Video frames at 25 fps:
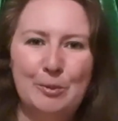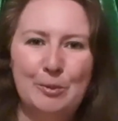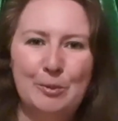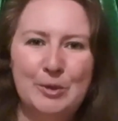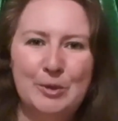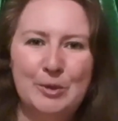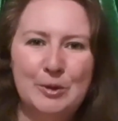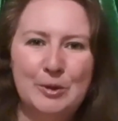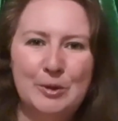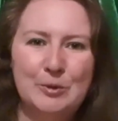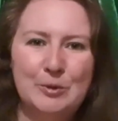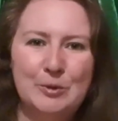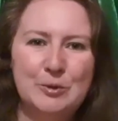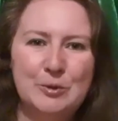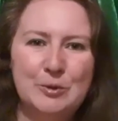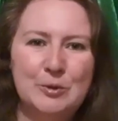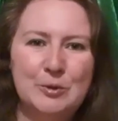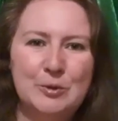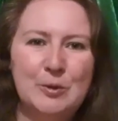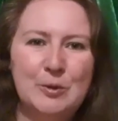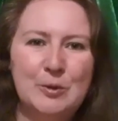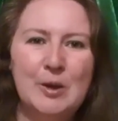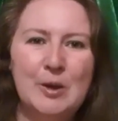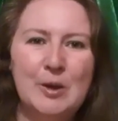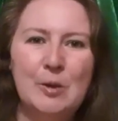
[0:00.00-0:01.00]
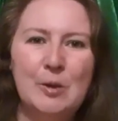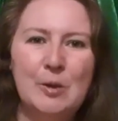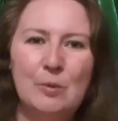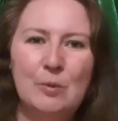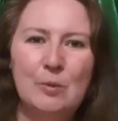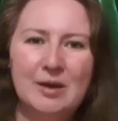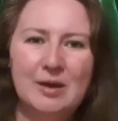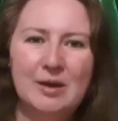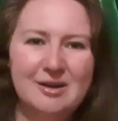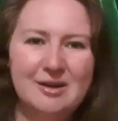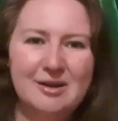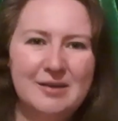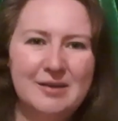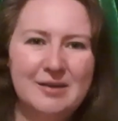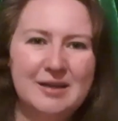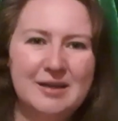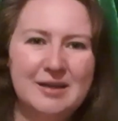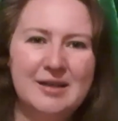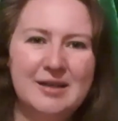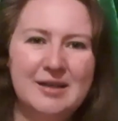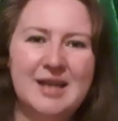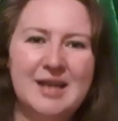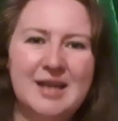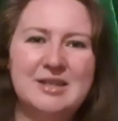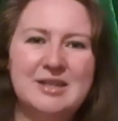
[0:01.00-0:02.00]
work with and to
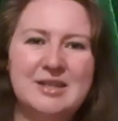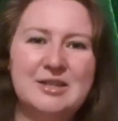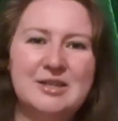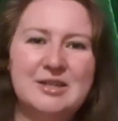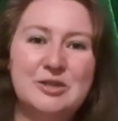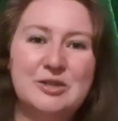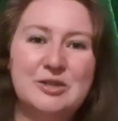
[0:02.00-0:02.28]
heal.